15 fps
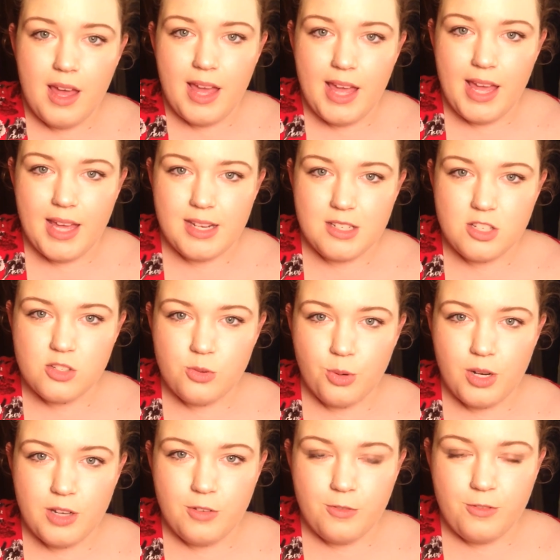it
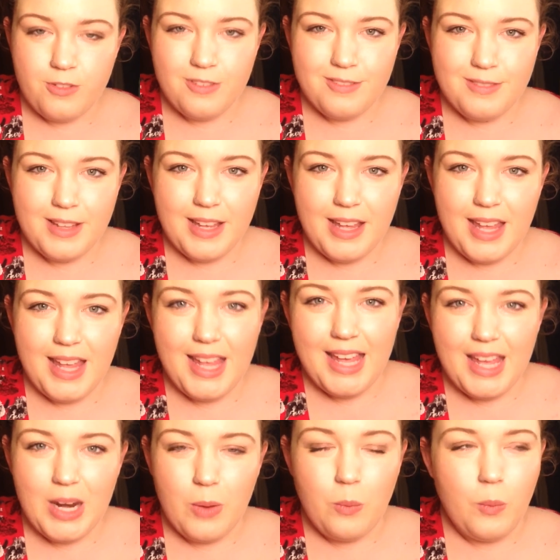sort of,
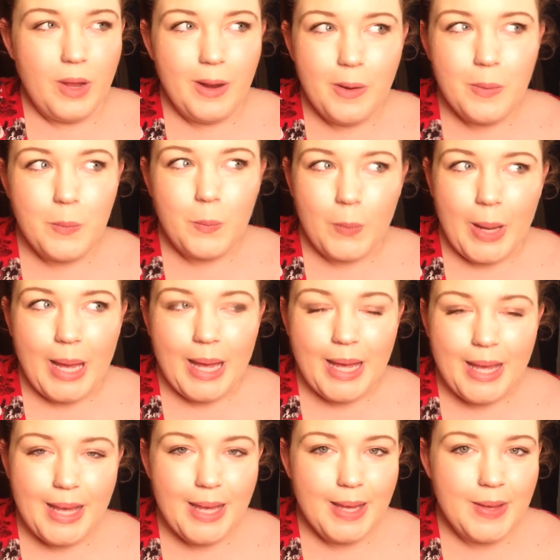in a weird
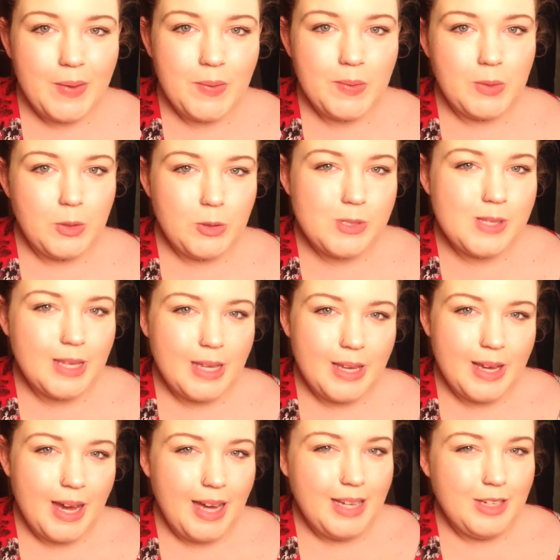way, looks like it
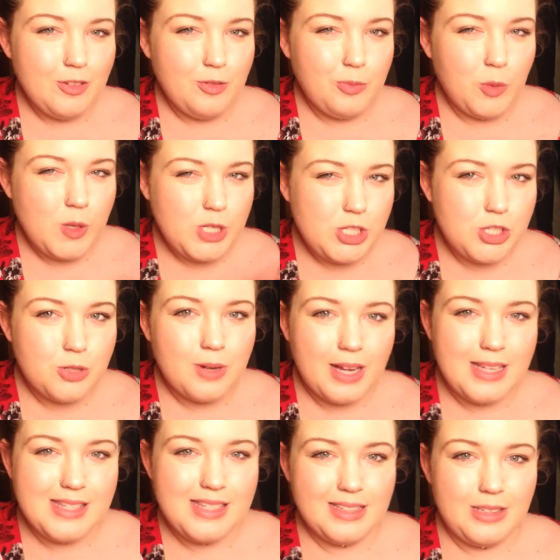kind of
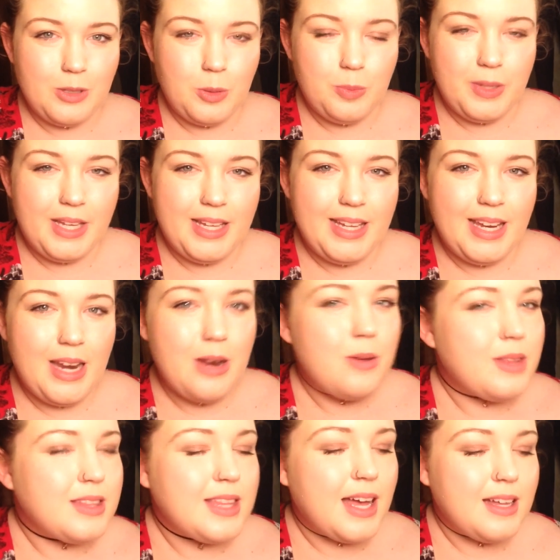moisturized a little bit. And I
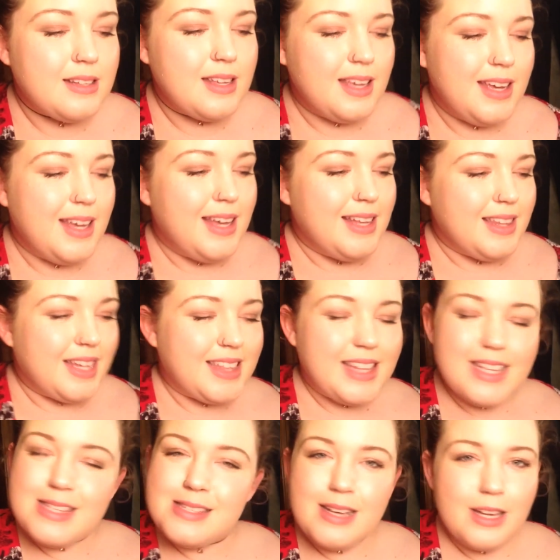know that
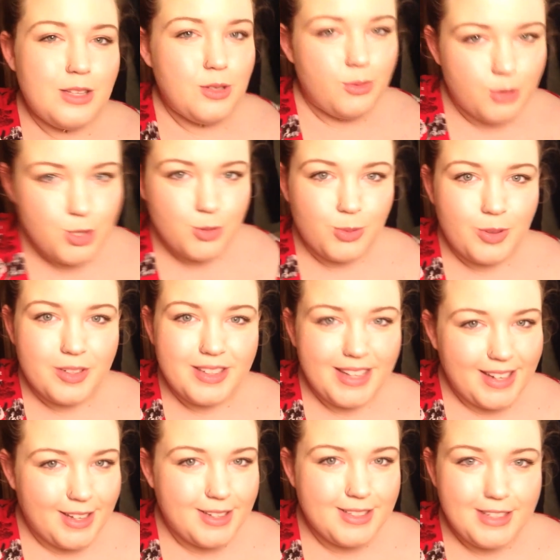that's not usual,
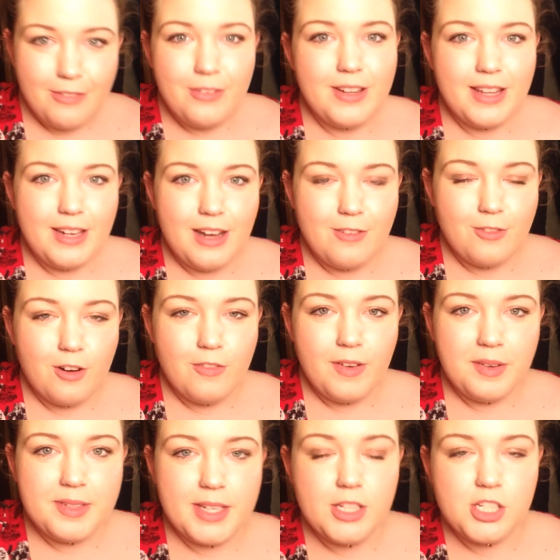like definitely not for a
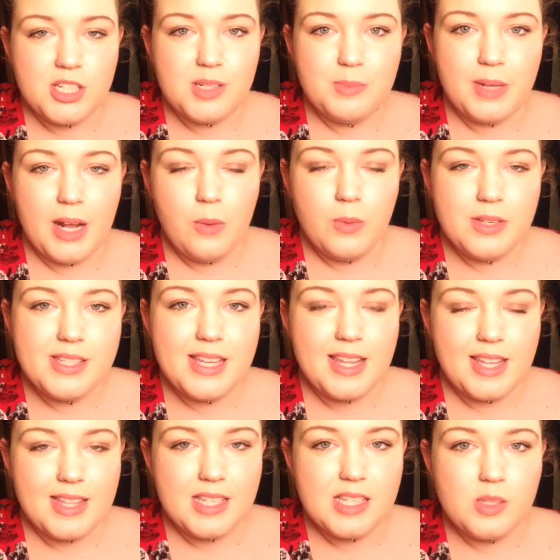foundation, but I will say
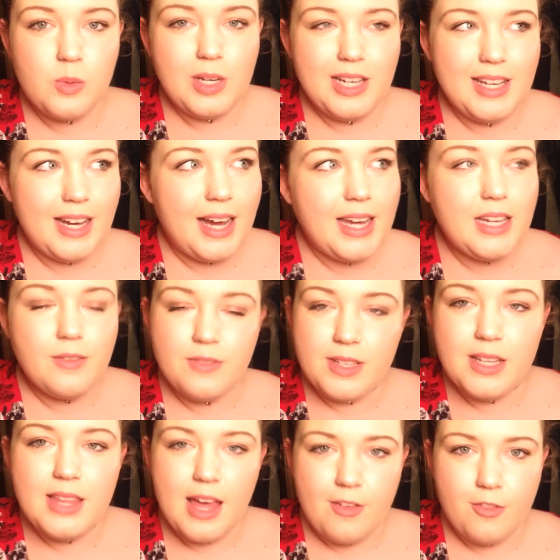that this one kind of
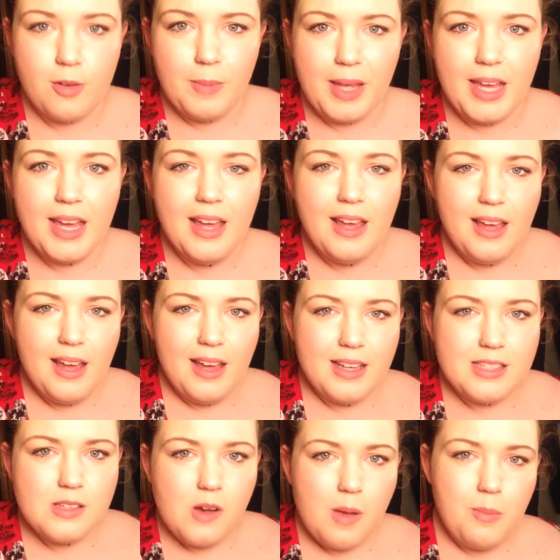did that for me.
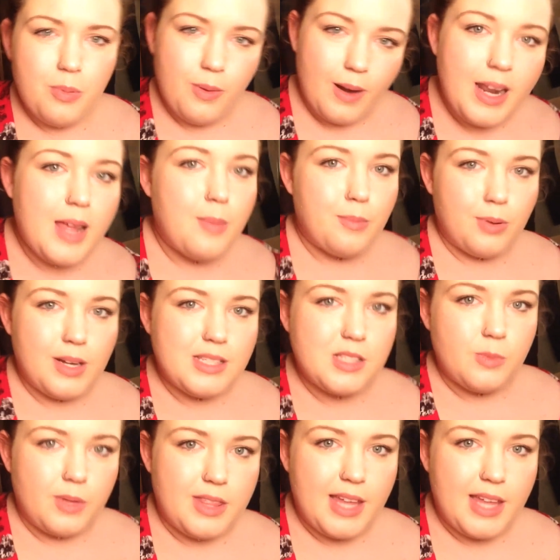So I'm pretty impressed with